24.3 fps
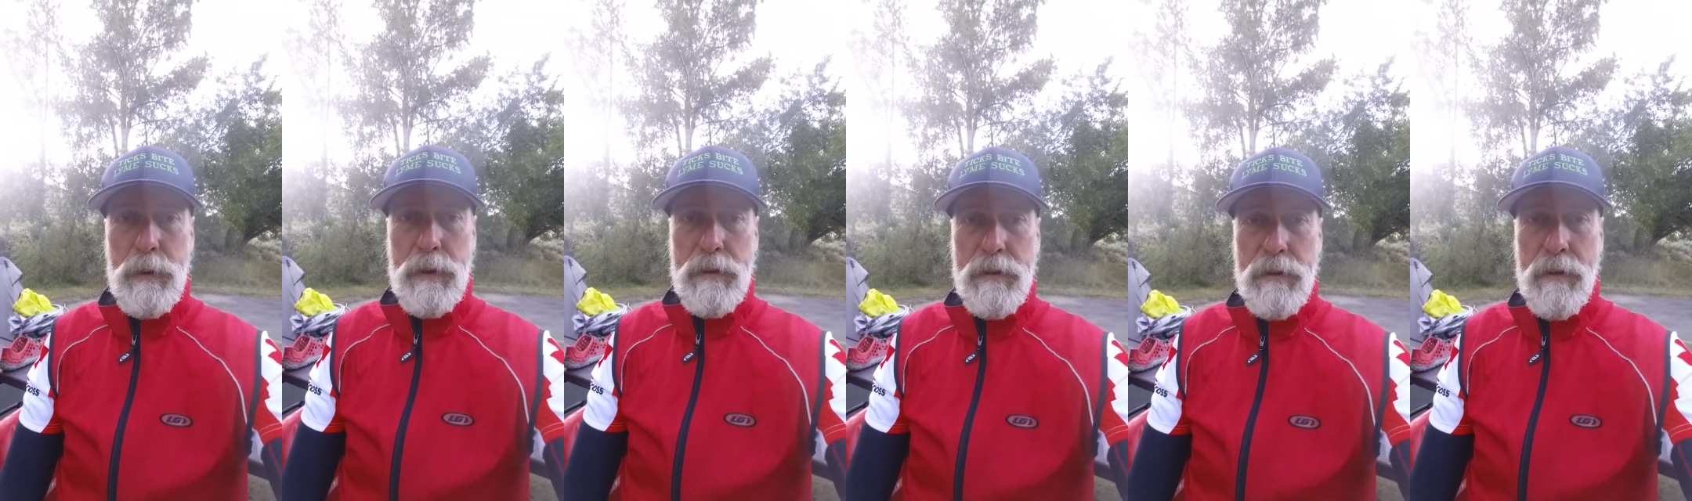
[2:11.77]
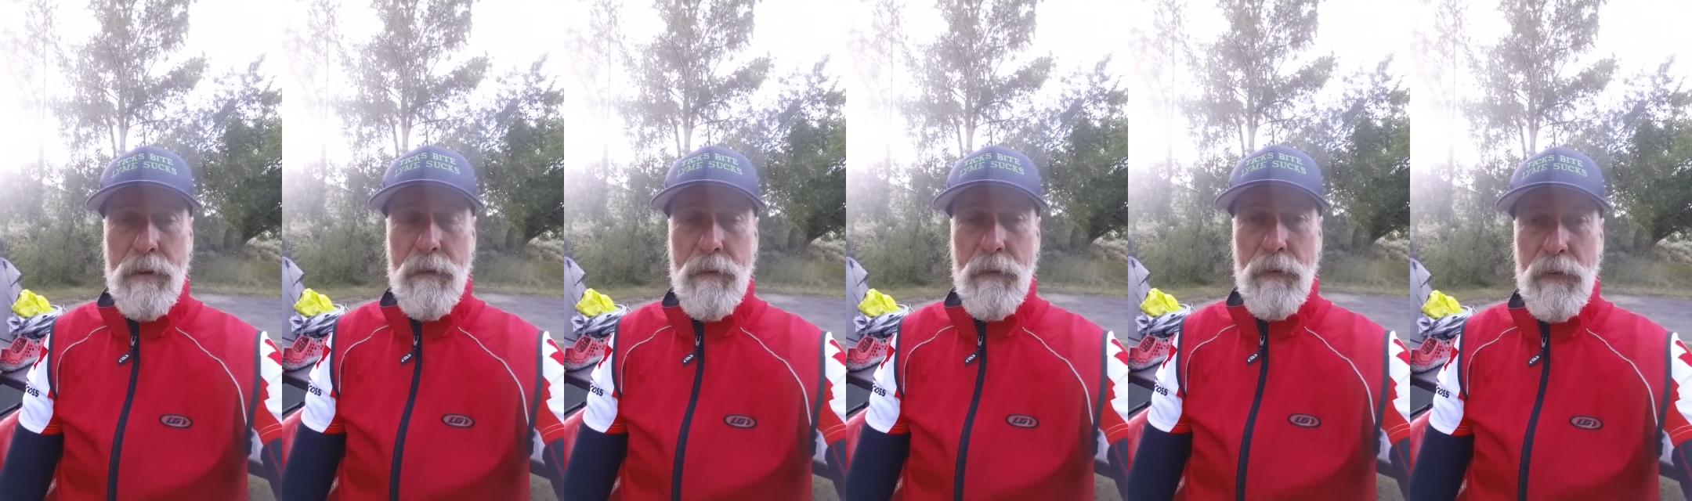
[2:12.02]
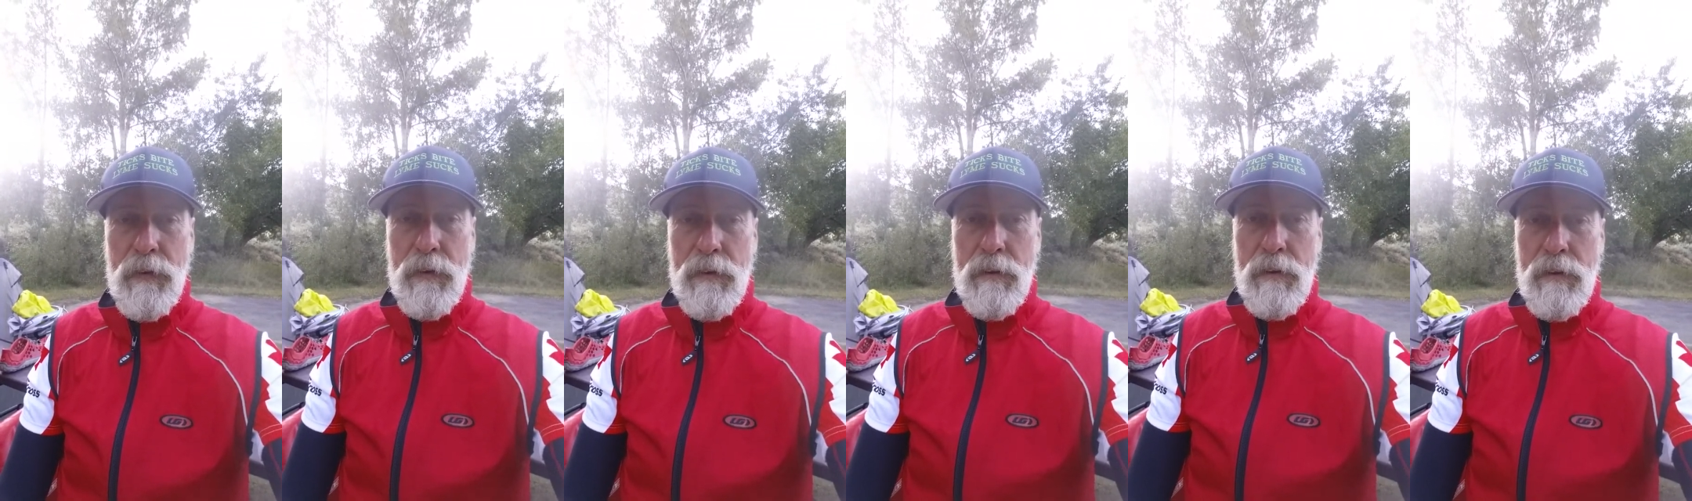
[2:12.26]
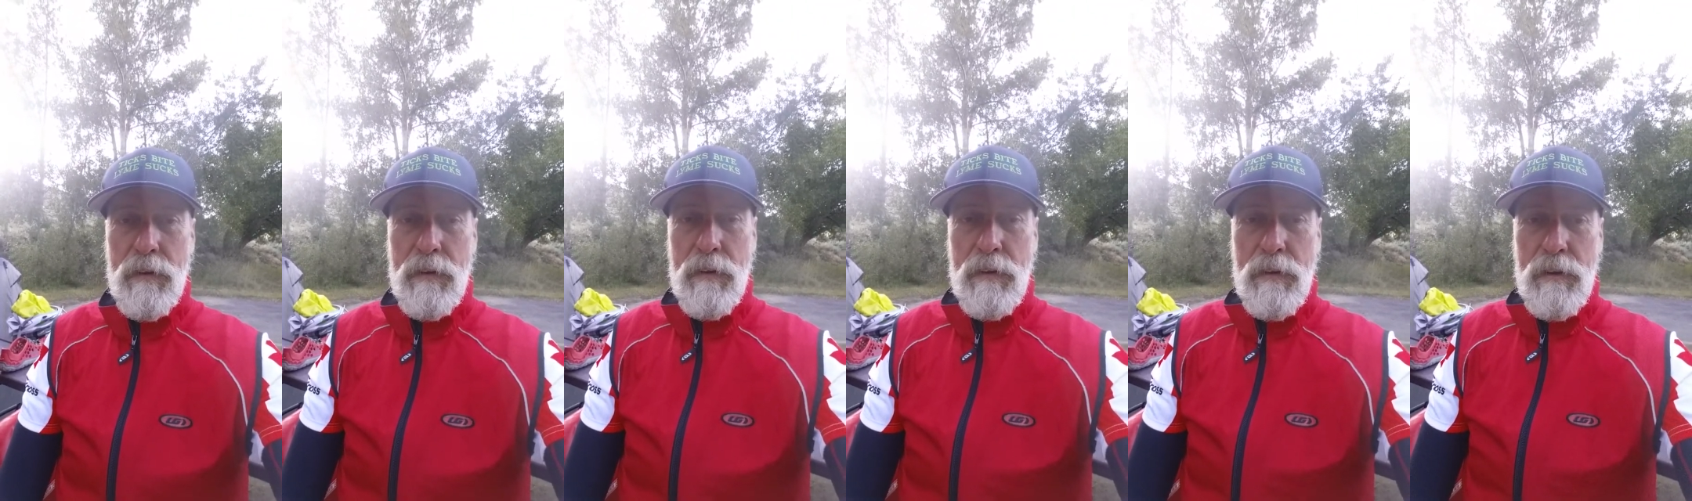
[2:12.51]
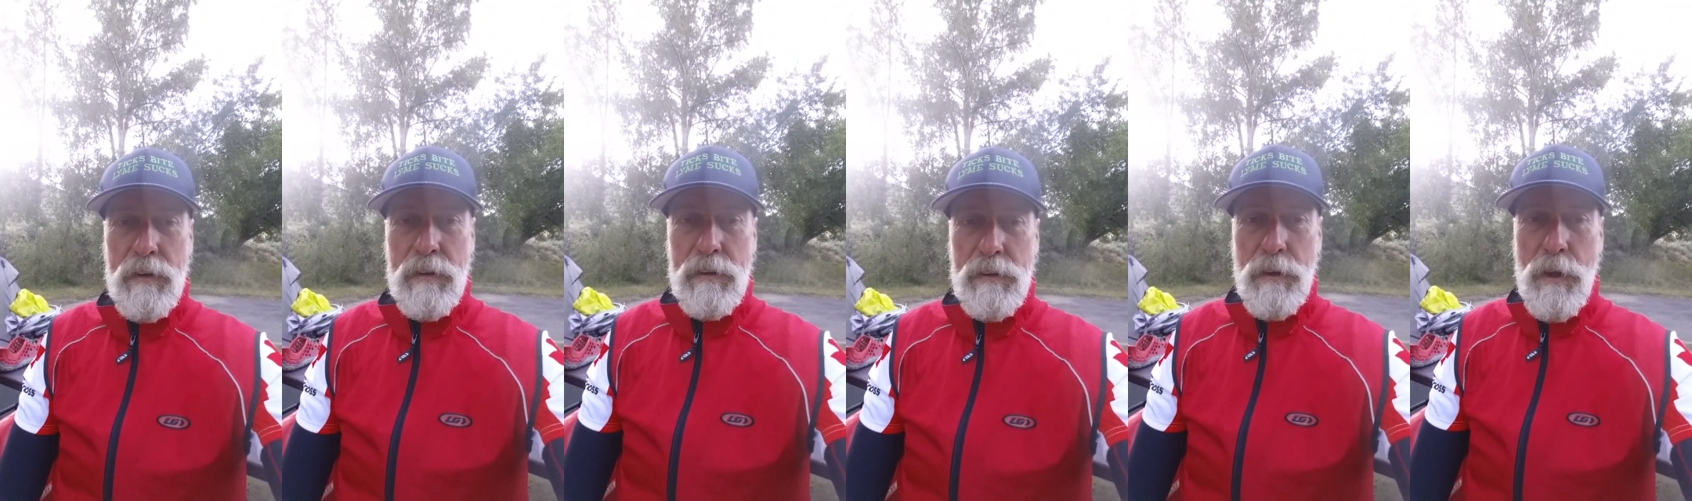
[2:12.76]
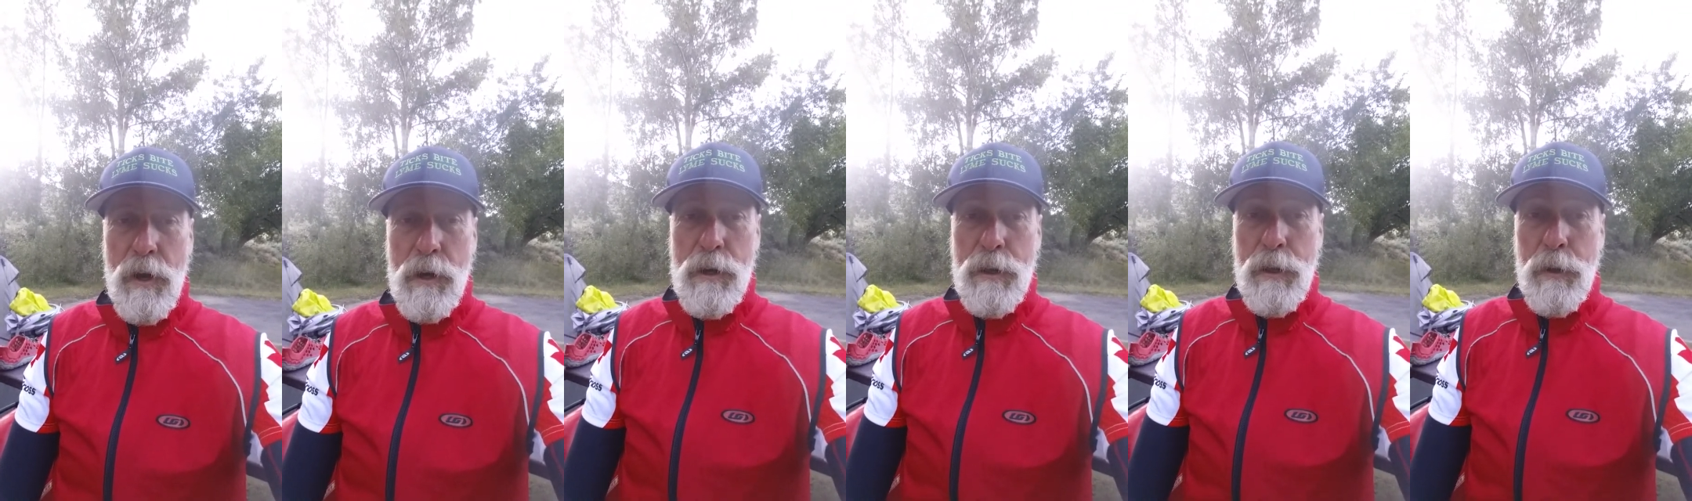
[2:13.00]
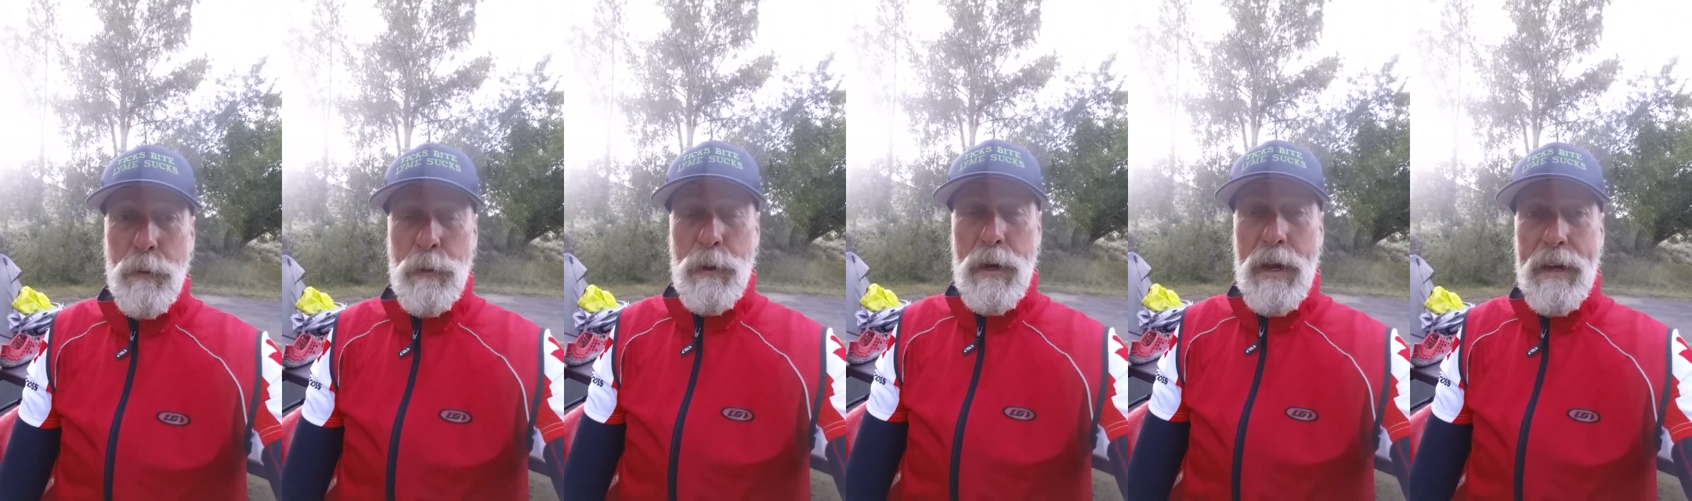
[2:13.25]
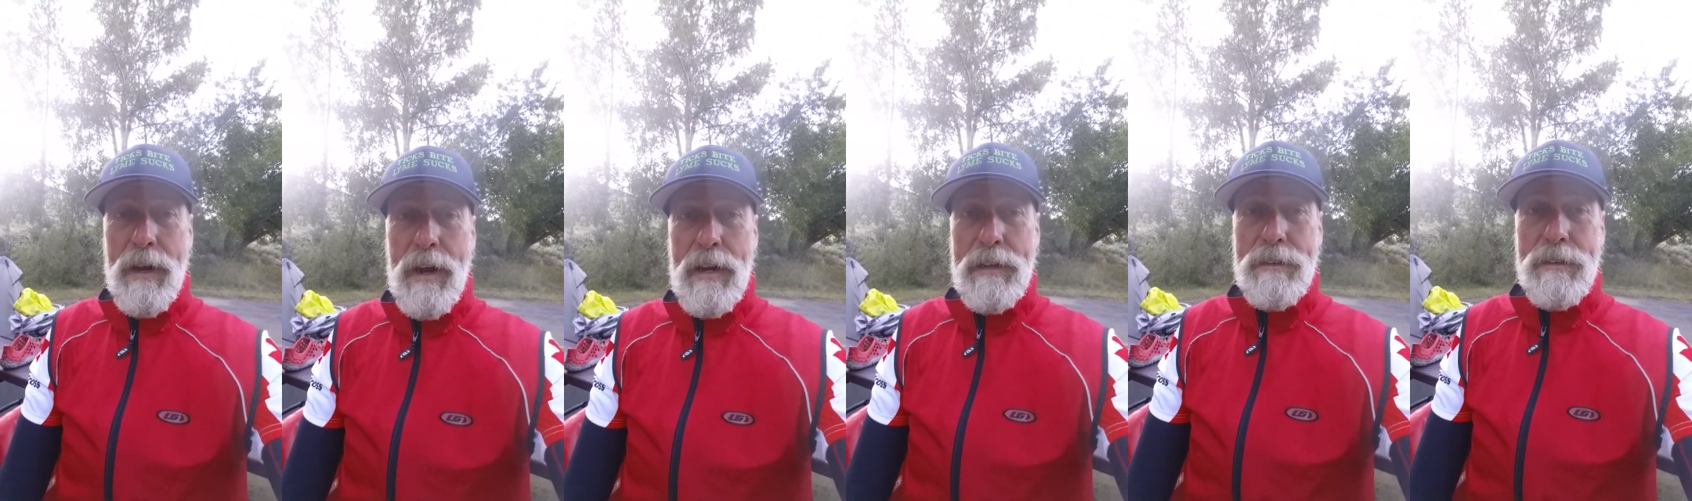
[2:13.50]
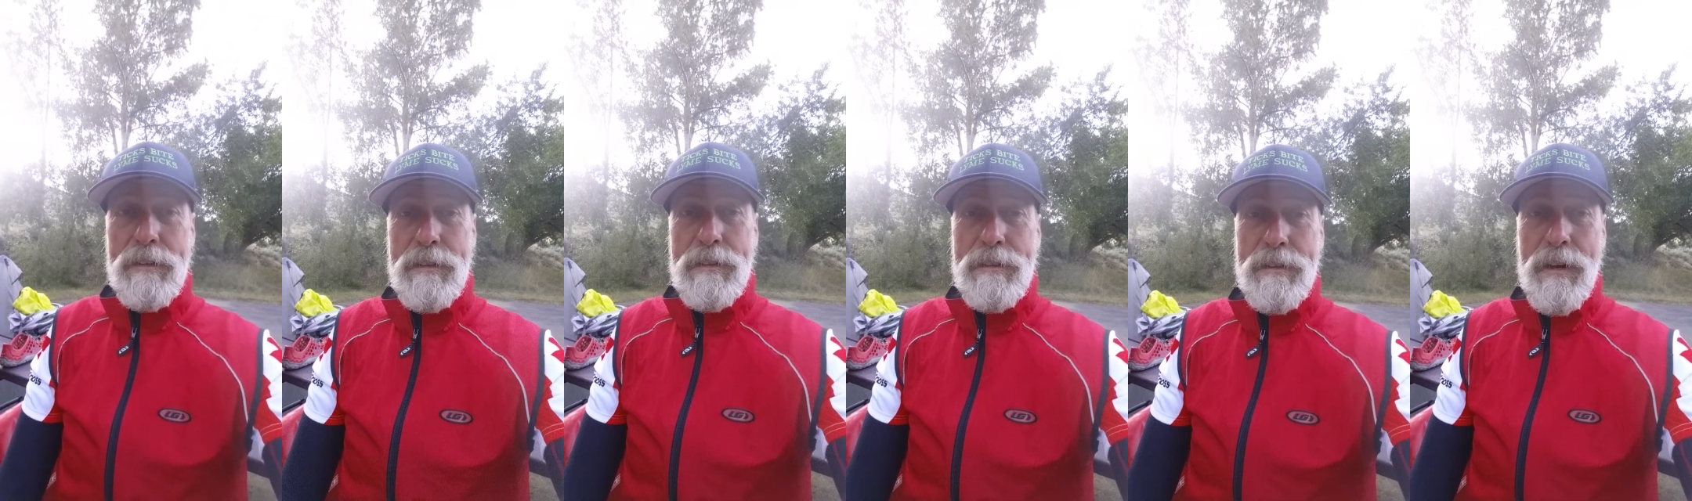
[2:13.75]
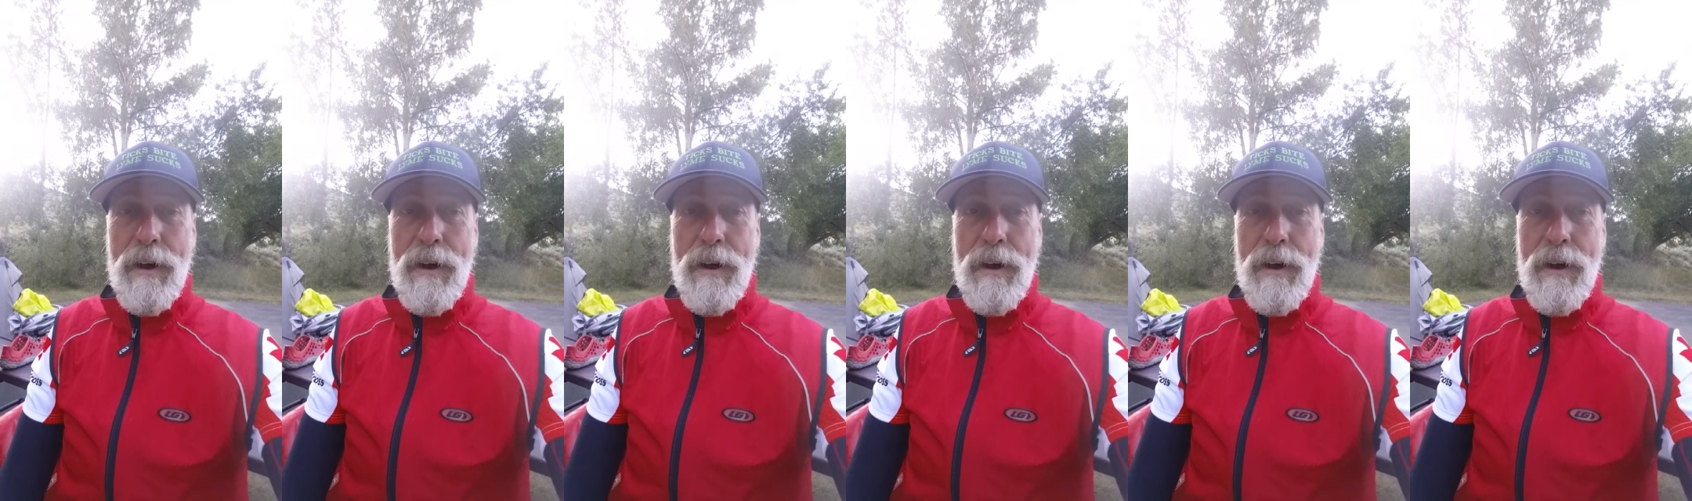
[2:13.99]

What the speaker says: and luckily when I got to the